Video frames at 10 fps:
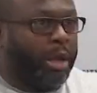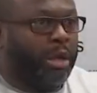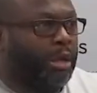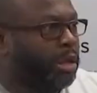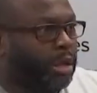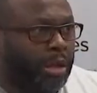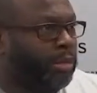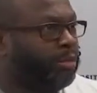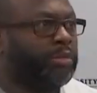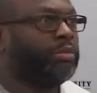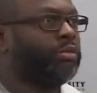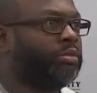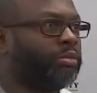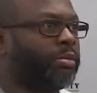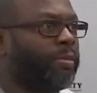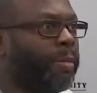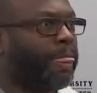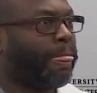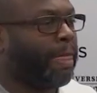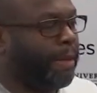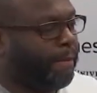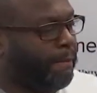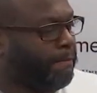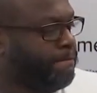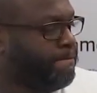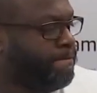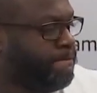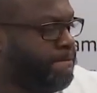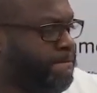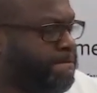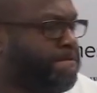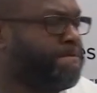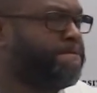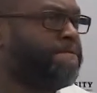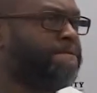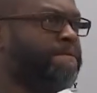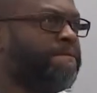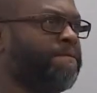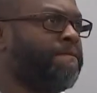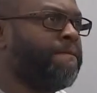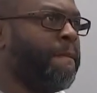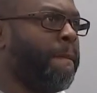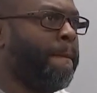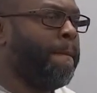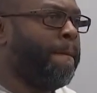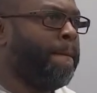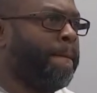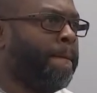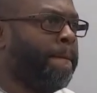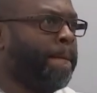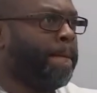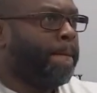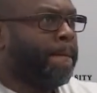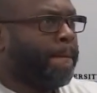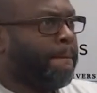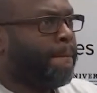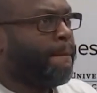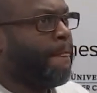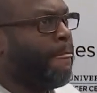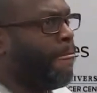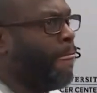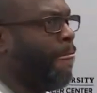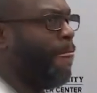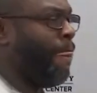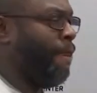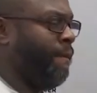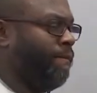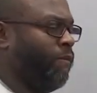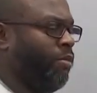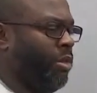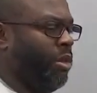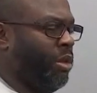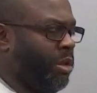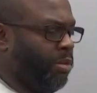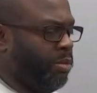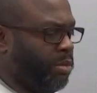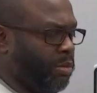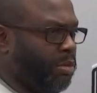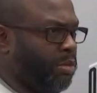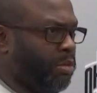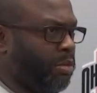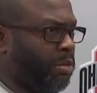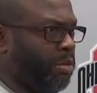Hey, Coach, thanks for spending some time with us. I want to ask you maybe less personnel and more just your perspective on some of the goal line stuff this past weekend.